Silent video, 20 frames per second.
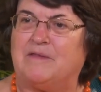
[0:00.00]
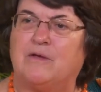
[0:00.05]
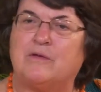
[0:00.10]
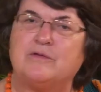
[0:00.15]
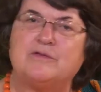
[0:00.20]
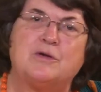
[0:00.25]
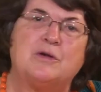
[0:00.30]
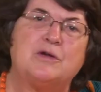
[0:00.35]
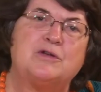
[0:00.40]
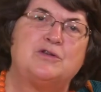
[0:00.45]

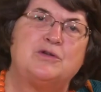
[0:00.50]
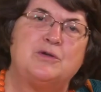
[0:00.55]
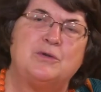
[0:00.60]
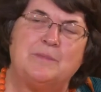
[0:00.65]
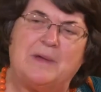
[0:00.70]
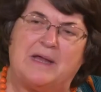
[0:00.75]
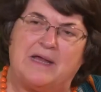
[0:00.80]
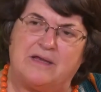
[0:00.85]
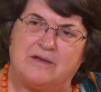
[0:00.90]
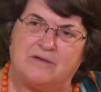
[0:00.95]
Those are our
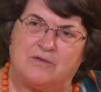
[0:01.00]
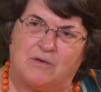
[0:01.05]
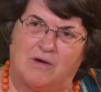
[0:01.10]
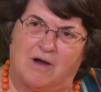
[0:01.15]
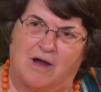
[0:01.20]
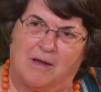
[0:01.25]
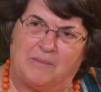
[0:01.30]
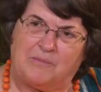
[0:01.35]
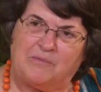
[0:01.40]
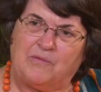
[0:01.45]
two main
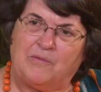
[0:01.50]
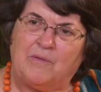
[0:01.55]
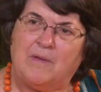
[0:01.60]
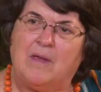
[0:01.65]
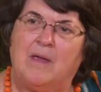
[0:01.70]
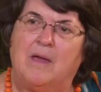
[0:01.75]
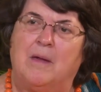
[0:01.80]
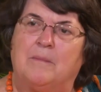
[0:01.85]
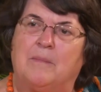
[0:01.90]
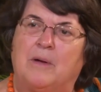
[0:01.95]
crops,
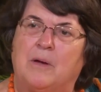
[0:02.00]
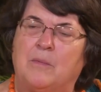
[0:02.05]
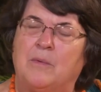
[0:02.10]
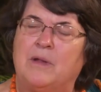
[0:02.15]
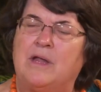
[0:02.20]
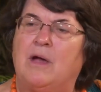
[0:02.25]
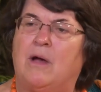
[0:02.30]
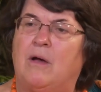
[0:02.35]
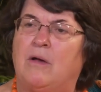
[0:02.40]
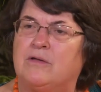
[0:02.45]
but
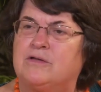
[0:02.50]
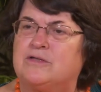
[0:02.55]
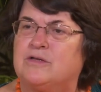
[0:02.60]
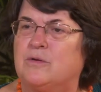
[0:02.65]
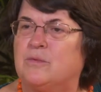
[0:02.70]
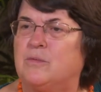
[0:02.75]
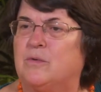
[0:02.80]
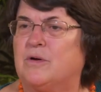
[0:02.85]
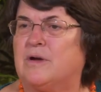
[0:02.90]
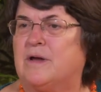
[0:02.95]
we
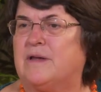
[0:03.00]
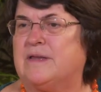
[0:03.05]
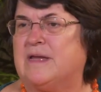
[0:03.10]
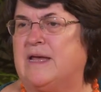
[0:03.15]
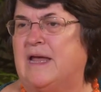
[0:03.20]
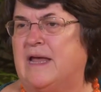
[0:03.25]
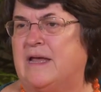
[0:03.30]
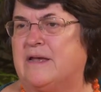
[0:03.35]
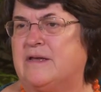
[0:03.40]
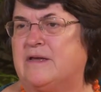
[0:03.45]
also work on
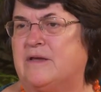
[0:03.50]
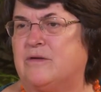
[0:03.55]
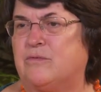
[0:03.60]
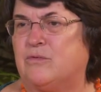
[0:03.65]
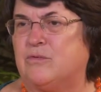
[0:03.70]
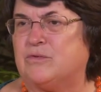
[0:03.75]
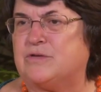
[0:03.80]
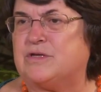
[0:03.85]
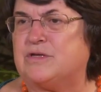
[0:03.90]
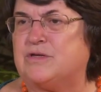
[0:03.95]
the Andean
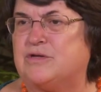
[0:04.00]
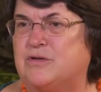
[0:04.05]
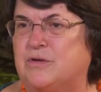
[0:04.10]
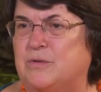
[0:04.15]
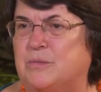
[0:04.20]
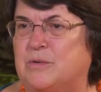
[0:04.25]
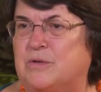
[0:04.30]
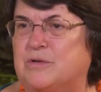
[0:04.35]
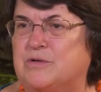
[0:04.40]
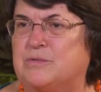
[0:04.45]
roots and
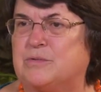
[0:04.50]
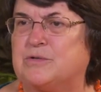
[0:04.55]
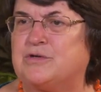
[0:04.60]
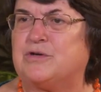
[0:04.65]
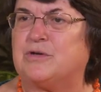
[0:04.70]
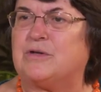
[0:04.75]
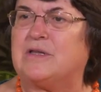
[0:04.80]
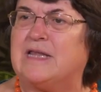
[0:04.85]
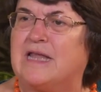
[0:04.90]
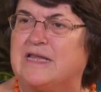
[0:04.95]
tubers,
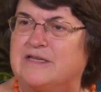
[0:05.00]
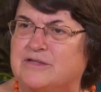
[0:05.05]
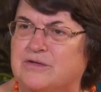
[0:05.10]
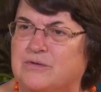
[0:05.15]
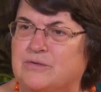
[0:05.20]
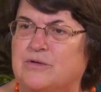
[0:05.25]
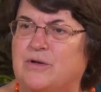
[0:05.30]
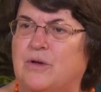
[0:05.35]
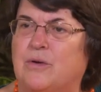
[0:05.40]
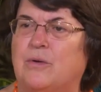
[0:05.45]
which are
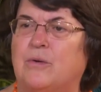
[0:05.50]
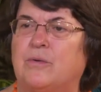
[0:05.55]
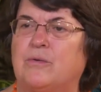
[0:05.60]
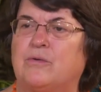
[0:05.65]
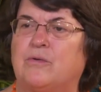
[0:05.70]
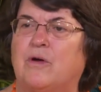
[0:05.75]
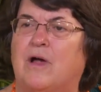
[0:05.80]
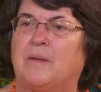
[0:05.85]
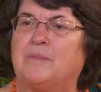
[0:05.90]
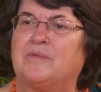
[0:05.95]
lesser
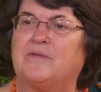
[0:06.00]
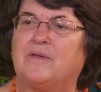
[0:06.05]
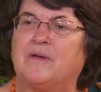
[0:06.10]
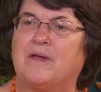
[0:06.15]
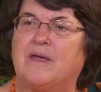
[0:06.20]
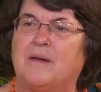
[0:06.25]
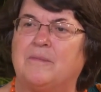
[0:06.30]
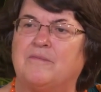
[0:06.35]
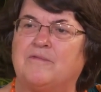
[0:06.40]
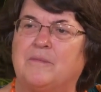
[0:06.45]
known crops
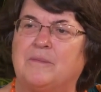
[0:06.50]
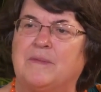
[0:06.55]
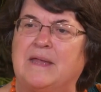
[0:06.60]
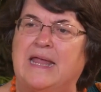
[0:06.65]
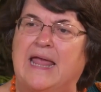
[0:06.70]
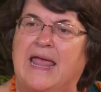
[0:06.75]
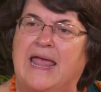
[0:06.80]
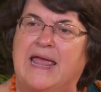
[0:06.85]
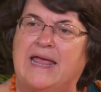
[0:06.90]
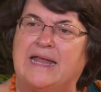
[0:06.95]
that come from
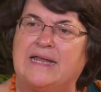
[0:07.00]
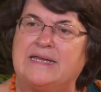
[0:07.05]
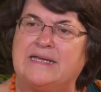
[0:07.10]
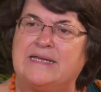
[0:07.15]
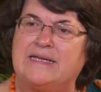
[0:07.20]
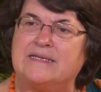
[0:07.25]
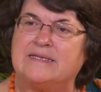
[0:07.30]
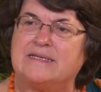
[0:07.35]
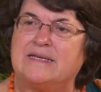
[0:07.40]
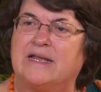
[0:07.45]
the
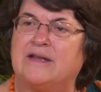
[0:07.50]
Andes.